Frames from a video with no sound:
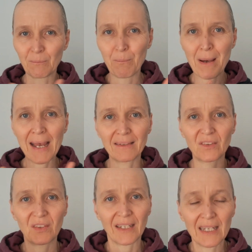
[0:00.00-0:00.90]

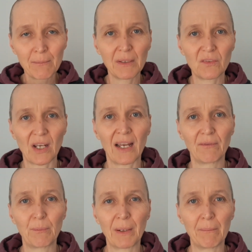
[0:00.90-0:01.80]
match that image I have
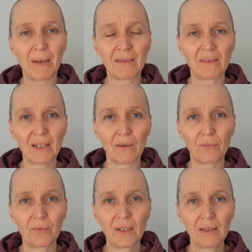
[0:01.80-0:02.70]
about myself.
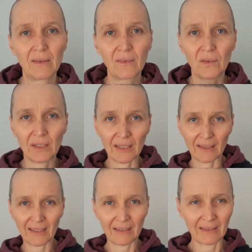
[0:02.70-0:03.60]
So
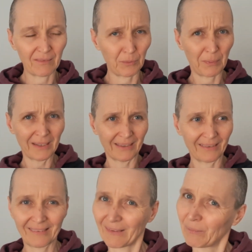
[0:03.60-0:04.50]
it's rebellion.
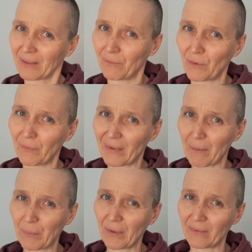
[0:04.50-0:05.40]
There's something wrong with
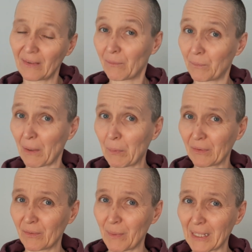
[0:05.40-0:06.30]
that person. If that
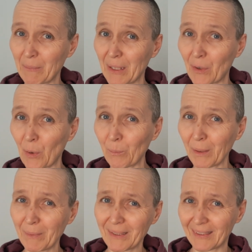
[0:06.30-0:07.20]
person's making me a
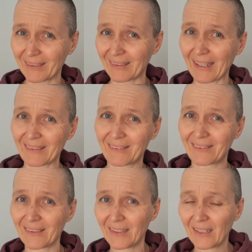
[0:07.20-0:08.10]
compliment,
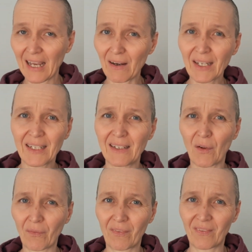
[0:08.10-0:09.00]
that's how can they
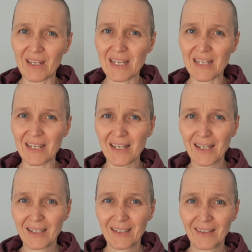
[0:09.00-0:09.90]
not see
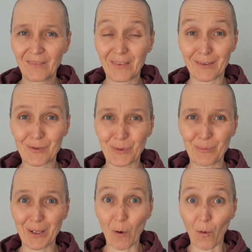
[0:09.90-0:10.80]
the true
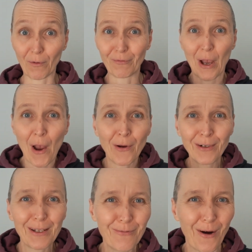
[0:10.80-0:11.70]
me? Or if they
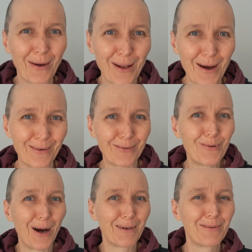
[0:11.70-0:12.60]
only find out
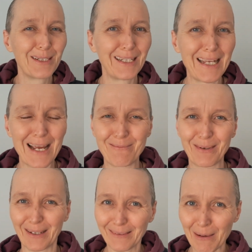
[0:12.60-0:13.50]
who I really am,
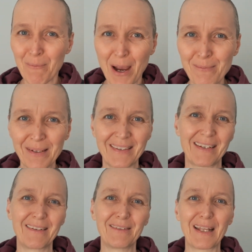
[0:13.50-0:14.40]
the moment
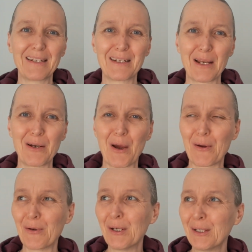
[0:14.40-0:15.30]
they know,